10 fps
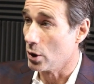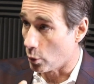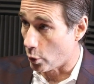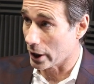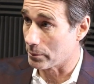
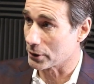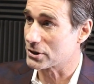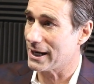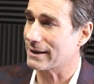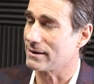want to
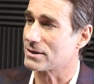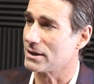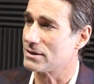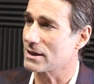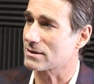protect this
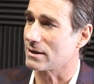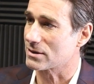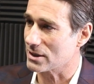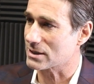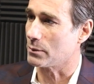existing
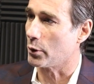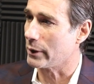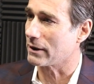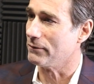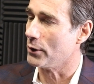system where we
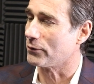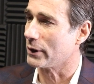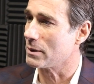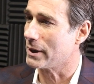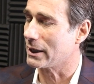can vote for
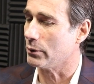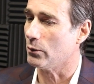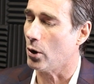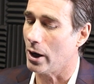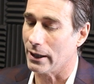anybody we
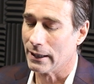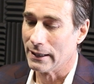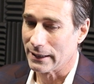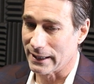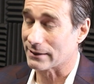want.
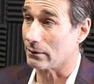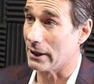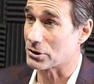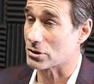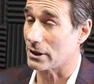Yet the
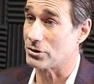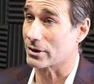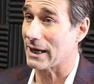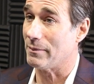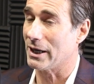legislature
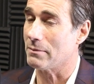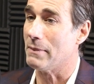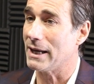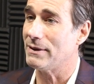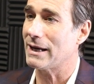came in and
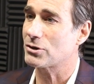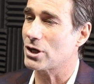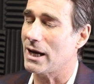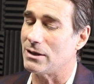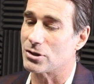made that
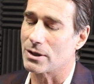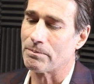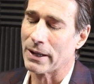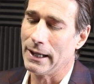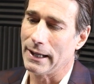change.
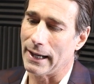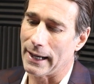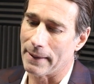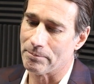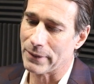
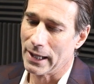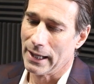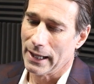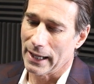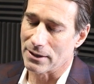Um,
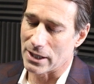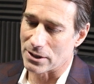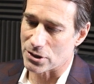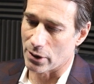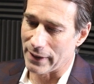and,
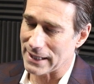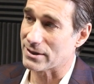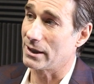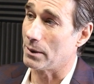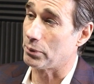and so that's
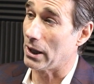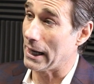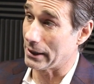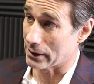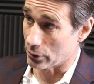going to
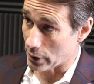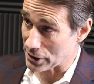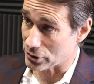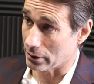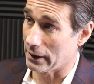apply to
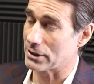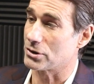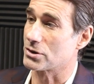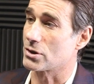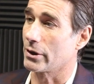congressional
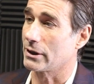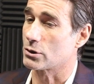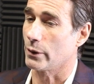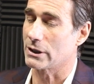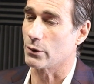elections starting in
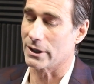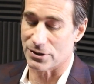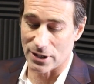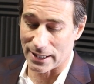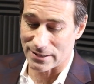
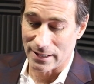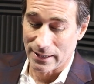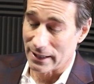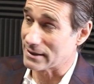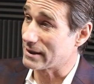2026.
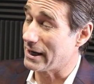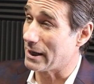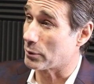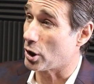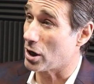It's going to end
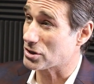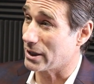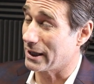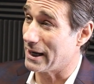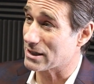up
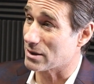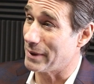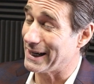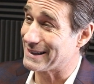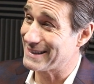costing an
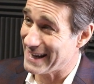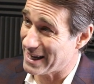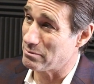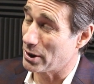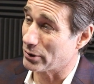estimated
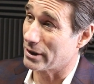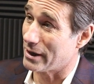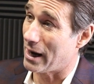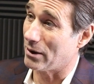$10 million